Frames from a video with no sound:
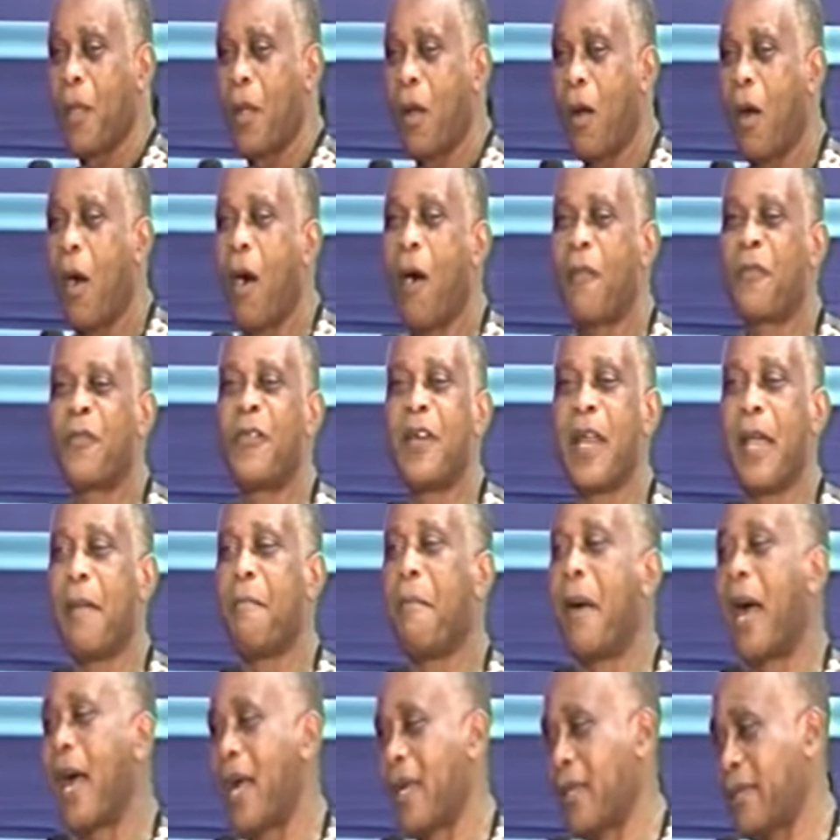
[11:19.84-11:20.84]
of
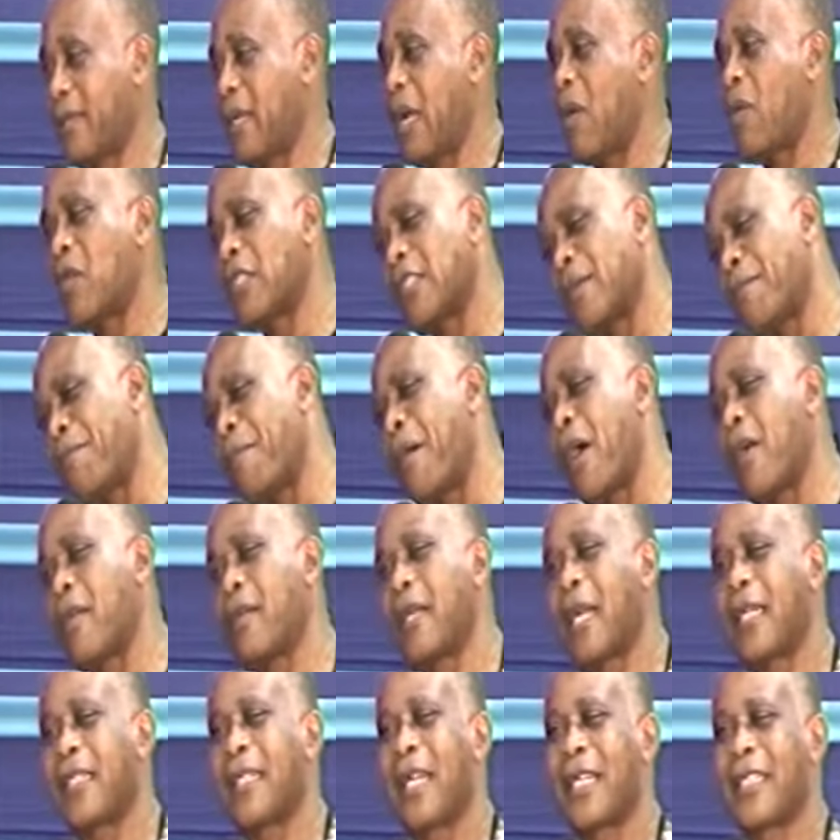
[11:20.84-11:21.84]
NEMA. I was the
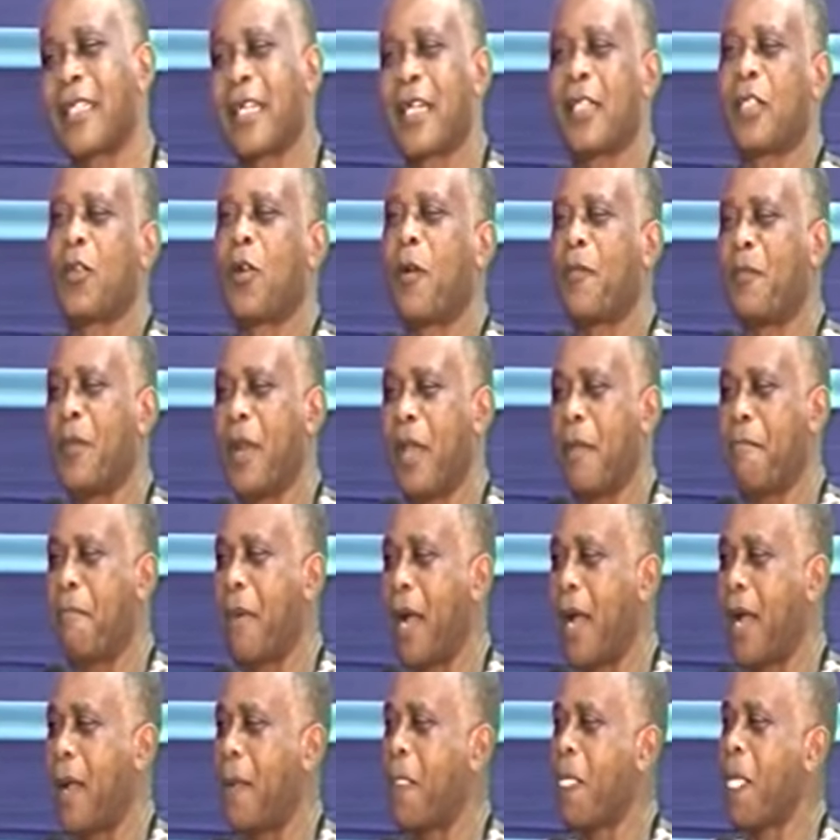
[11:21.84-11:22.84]
pioneer general secretary of
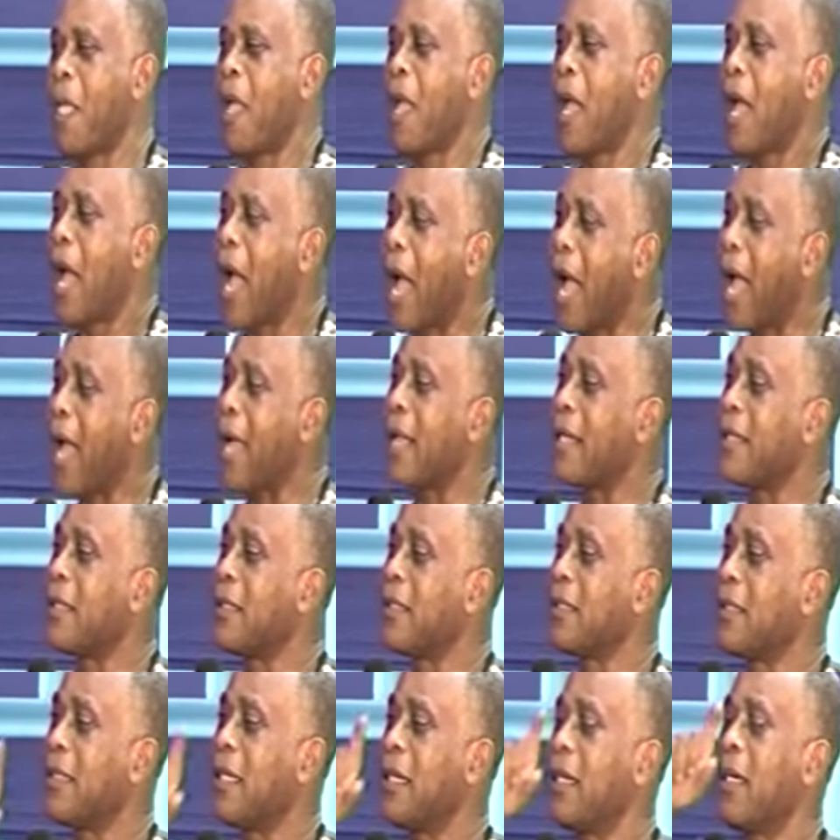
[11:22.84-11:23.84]
NEMA.
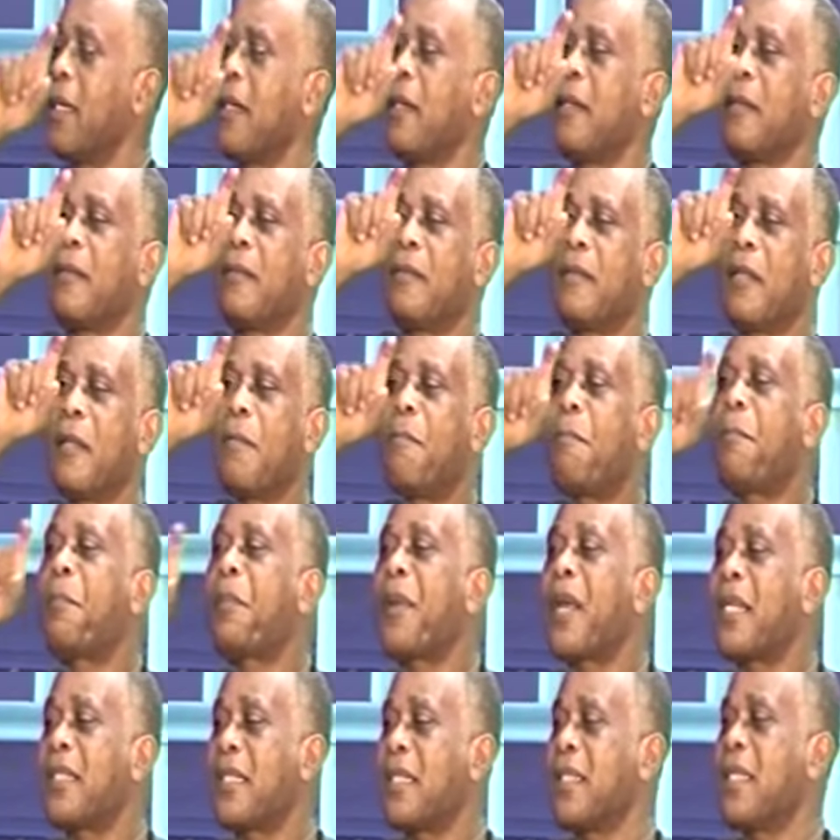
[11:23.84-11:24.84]
And the
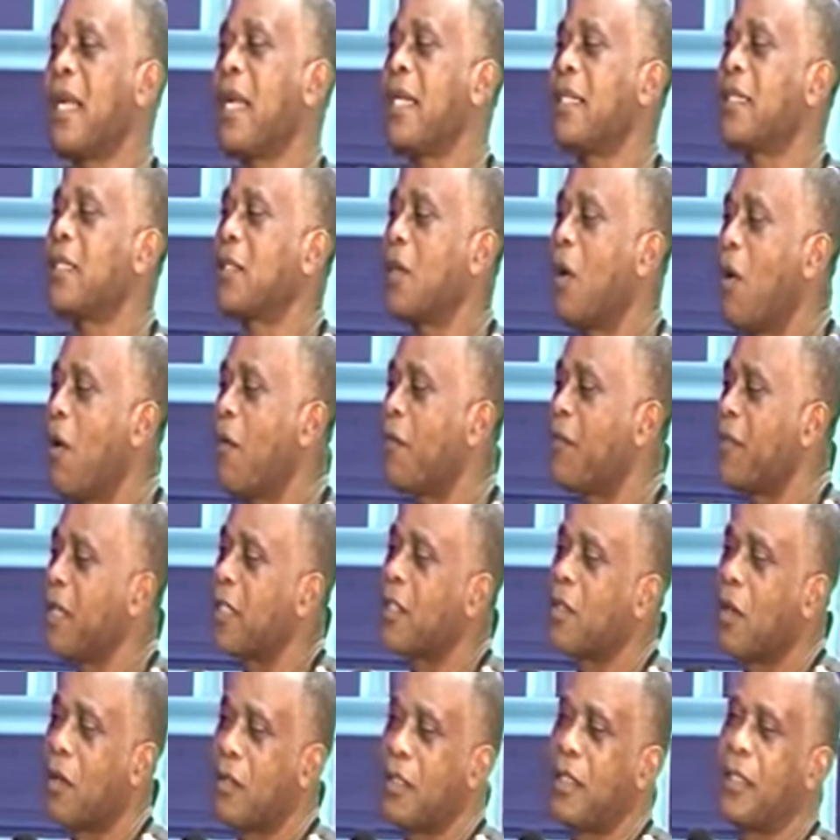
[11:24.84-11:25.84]
president of
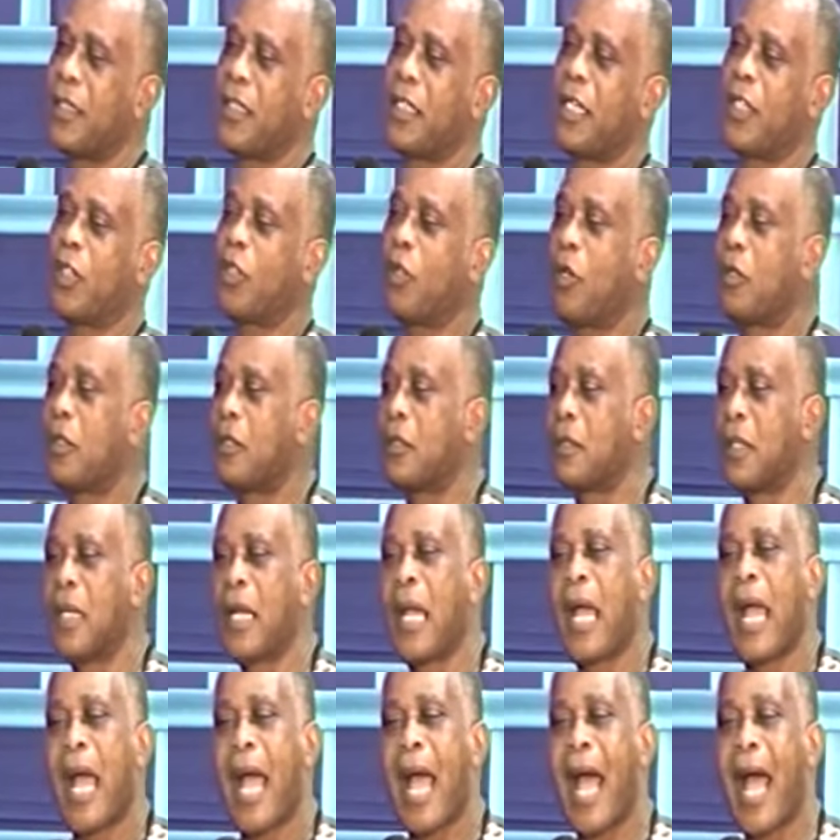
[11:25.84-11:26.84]
this organization
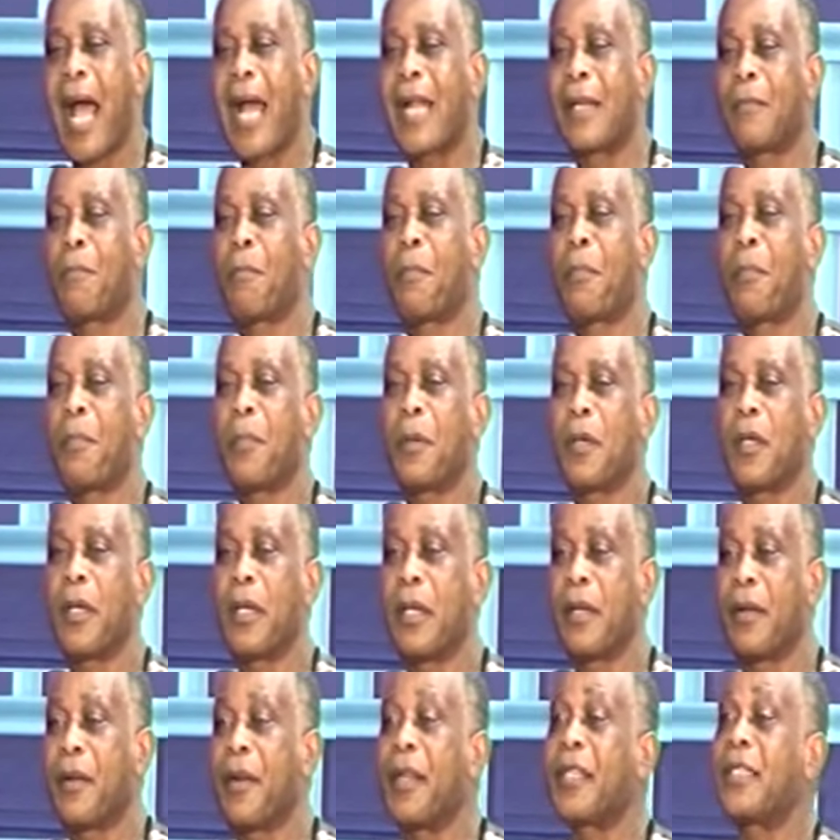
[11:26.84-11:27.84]
had
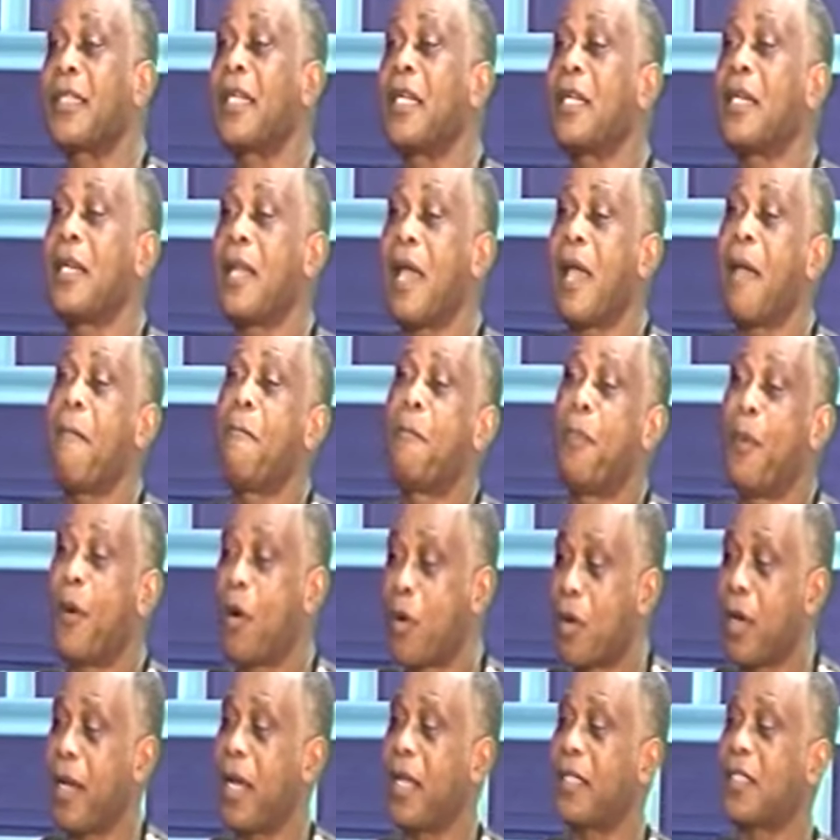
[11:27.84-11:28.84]
written a
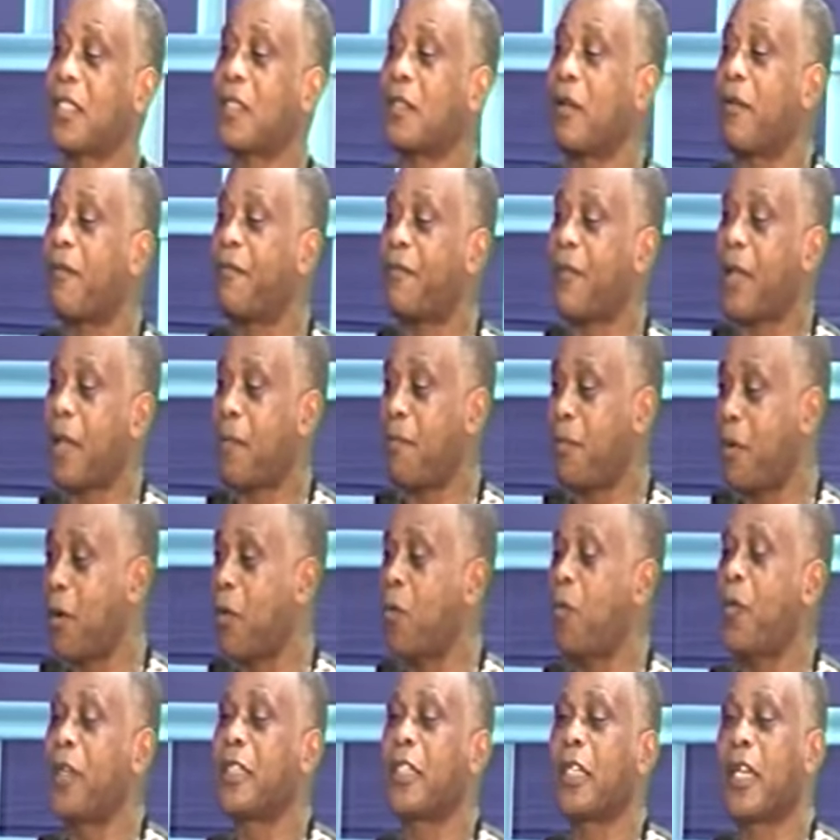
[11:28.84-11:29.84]
book, a survey book,
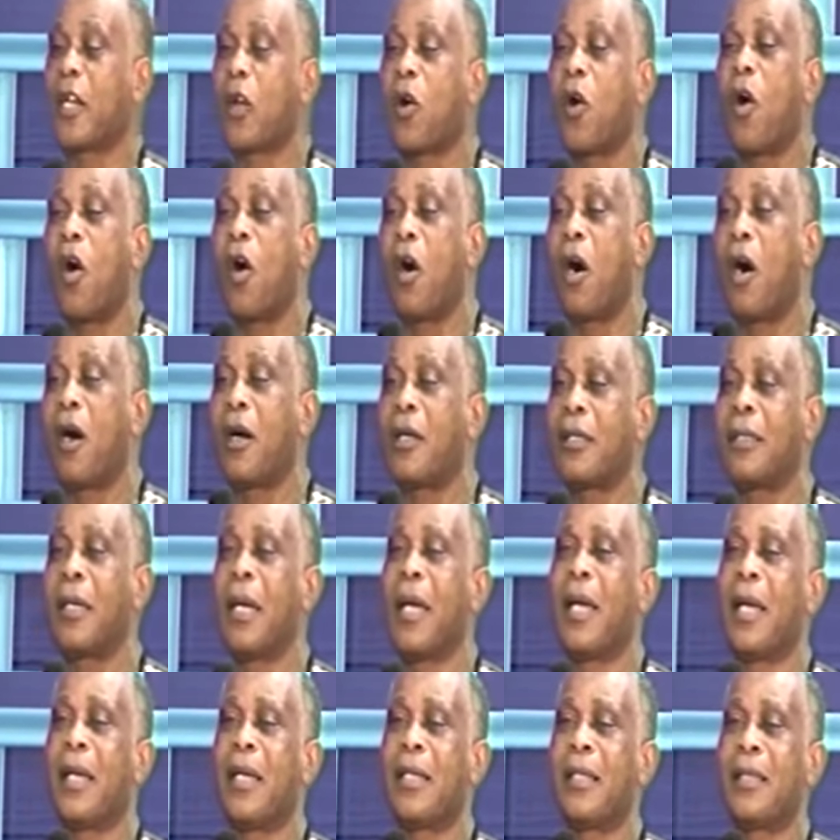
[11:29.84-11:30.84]
which he called
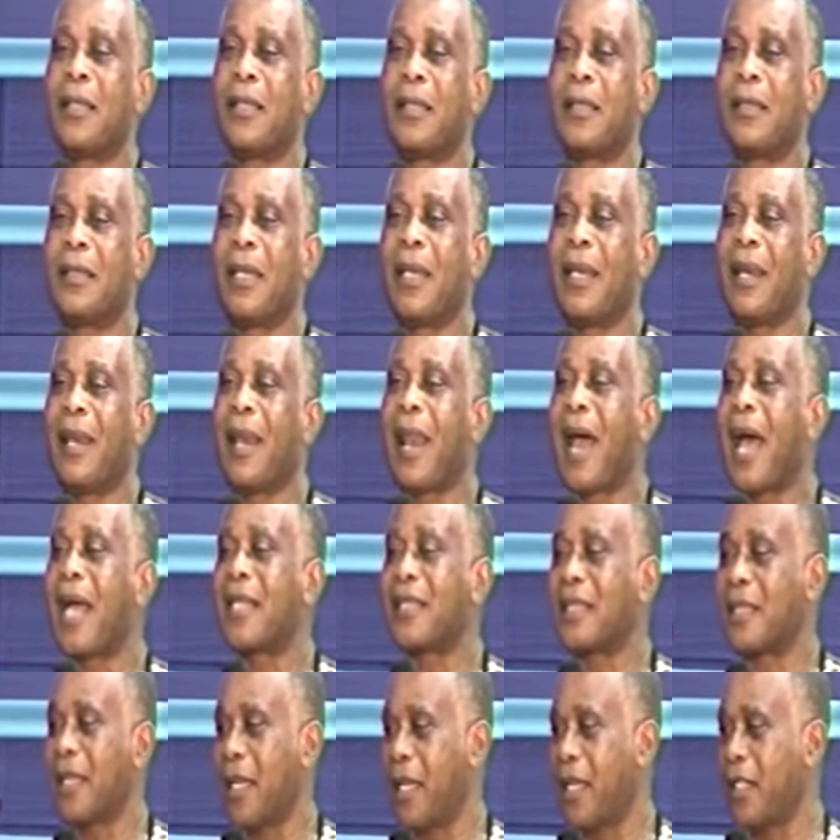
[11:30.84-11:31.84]
The
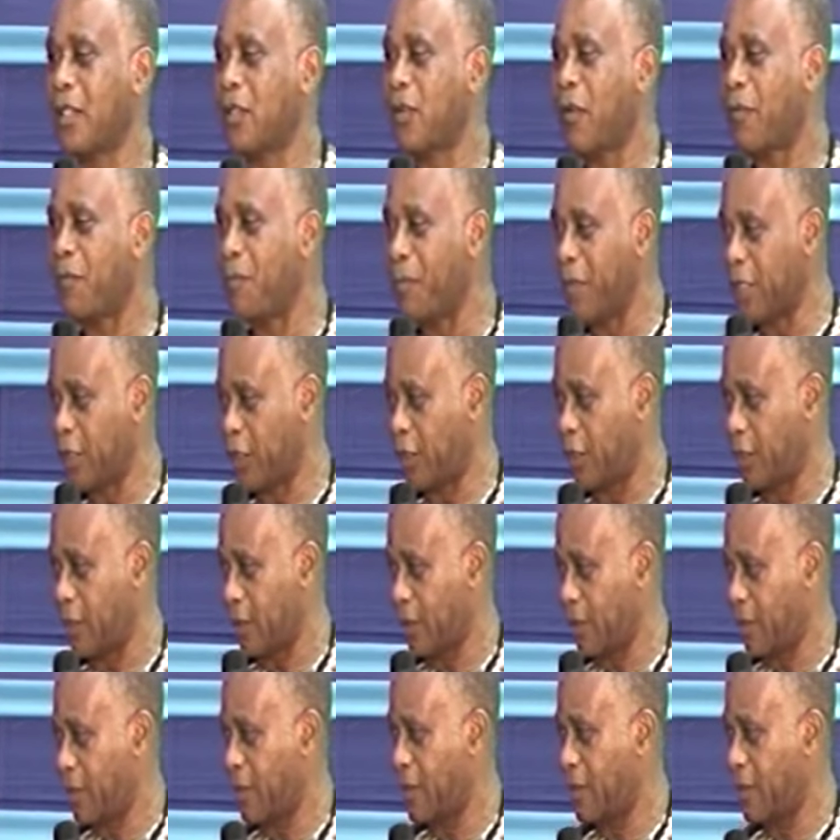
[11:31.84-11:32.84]
Last Age of
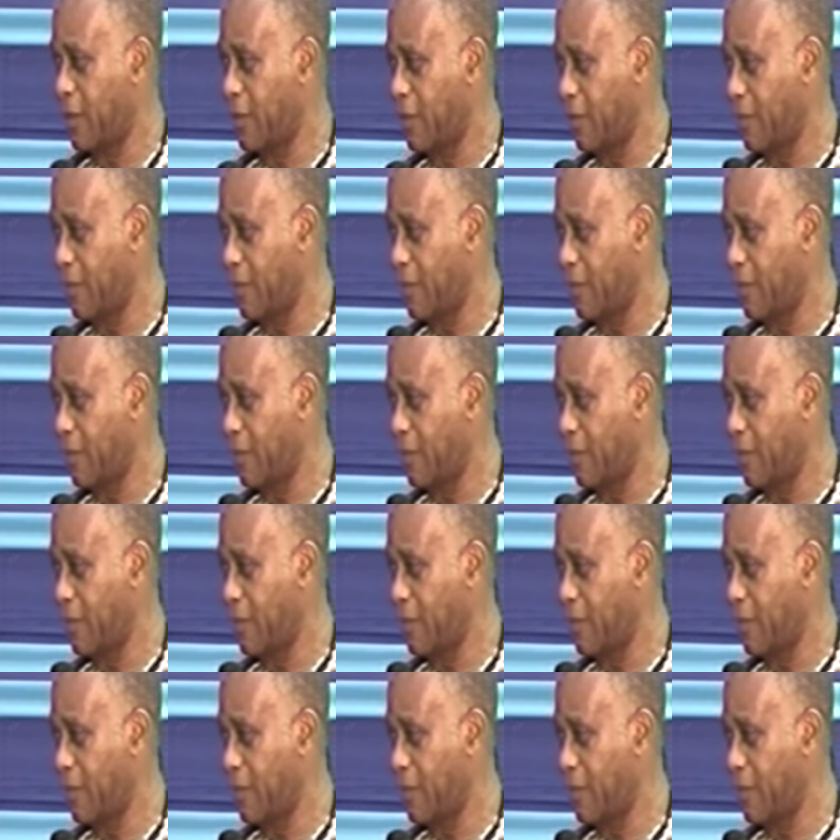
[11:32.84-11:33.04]
Missions,